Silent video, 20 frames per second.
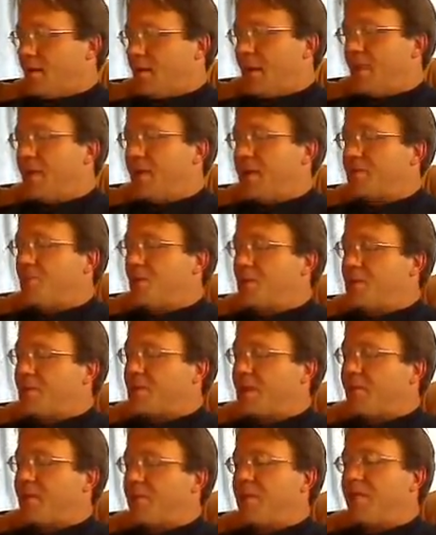Now on page
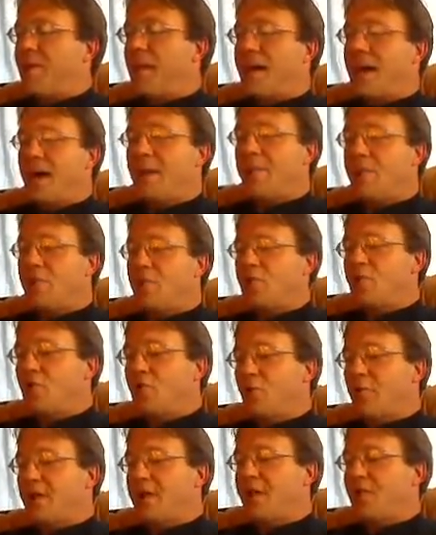107, you've got habla con
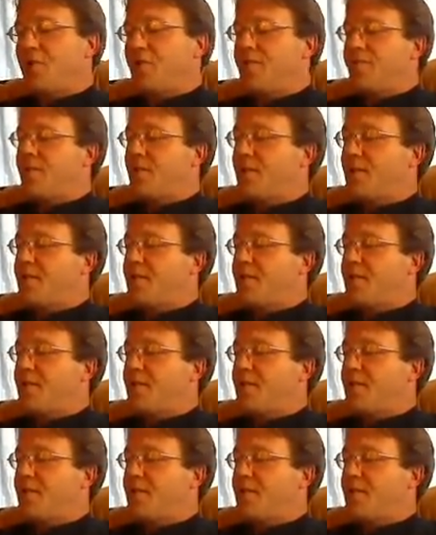tu compañero.